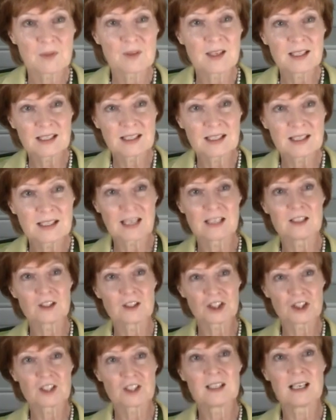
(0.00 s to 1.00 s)
then again,
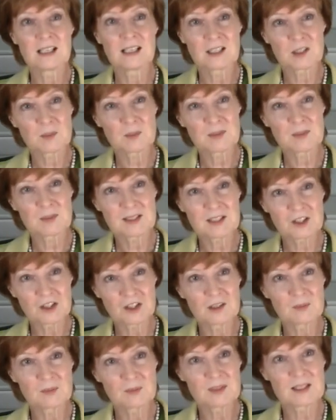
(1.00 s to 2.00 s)
Chanel has positioned
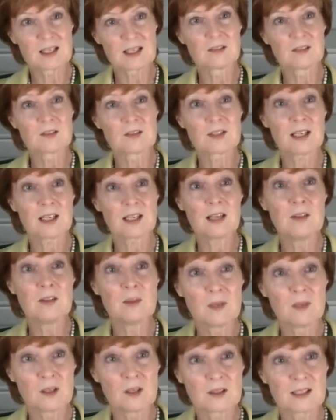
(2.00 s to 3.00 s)
themselves in the
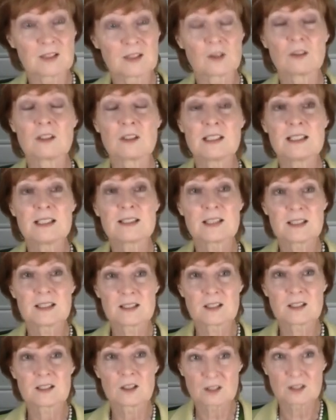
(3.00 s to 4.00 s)
market, or at least they
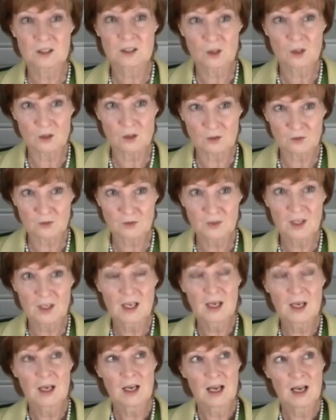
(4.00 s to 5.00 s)
started off.
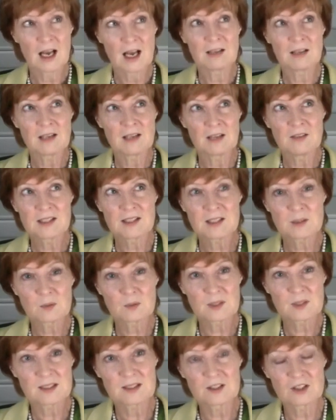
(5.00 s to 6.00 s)
And this is what
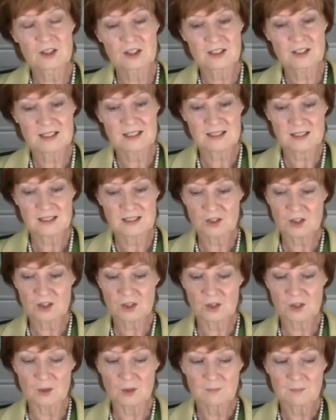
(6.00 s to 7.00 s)
is interesting
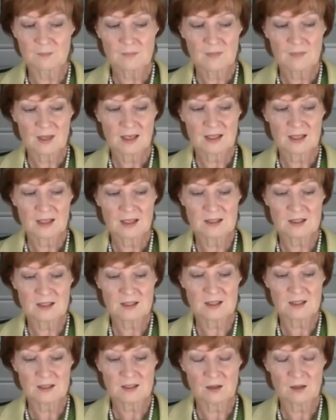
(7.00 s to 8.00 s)
too, is
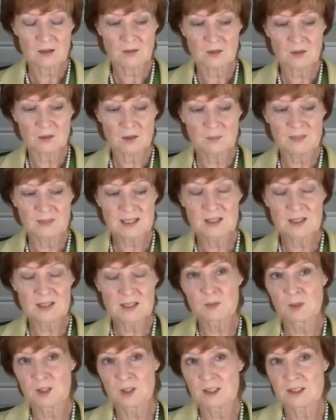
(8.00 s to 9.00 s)
that the business
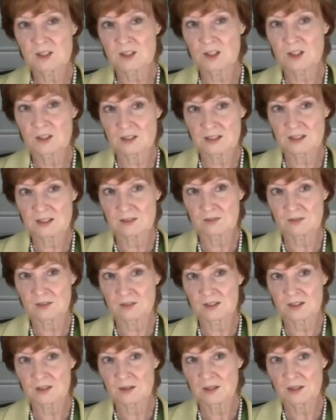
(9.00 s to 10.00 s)
model is totally
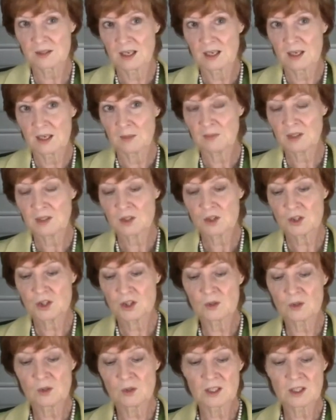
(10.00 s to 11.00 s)
different, because
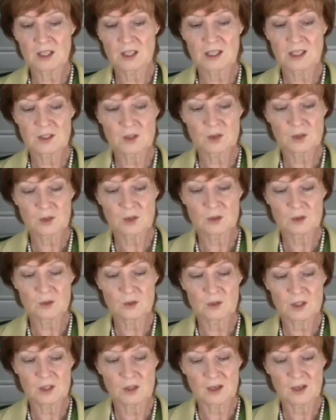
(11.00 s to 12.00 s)
you are going to,
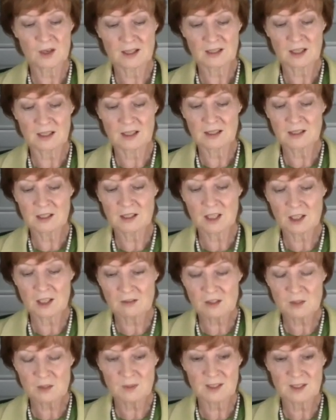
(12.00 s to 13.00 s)
I
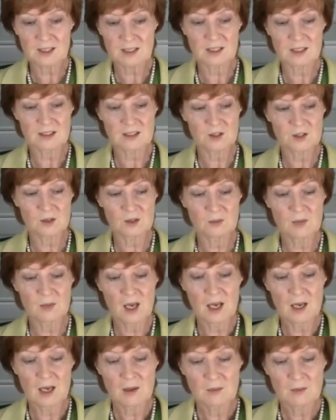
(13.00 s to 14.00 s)
encourage my clients to
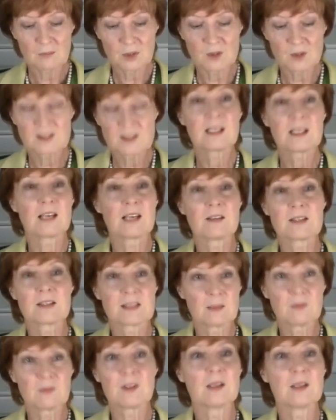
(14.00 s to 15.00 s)
put together
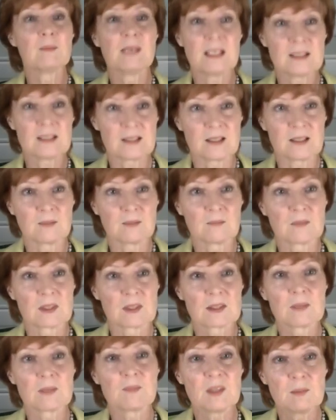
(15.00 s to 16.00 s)
something amazing,
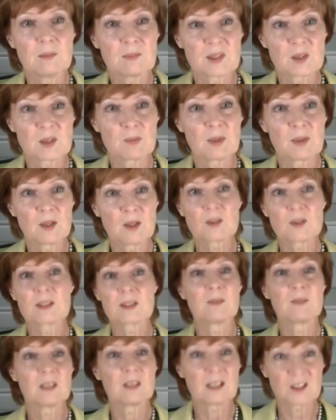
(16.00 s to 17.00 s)
something bespoke,
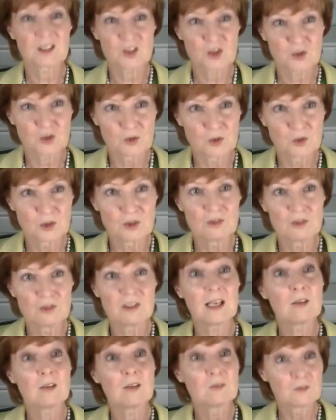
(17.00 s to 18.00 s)
something
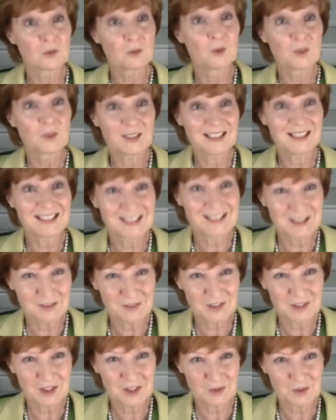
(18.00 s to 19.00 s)
extraordinary for the
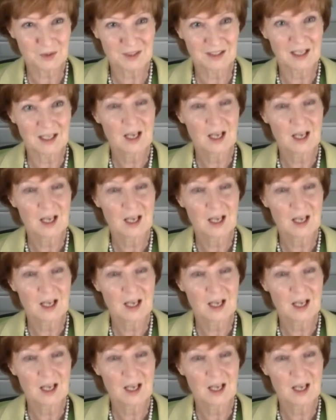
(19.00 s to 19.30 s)
individual,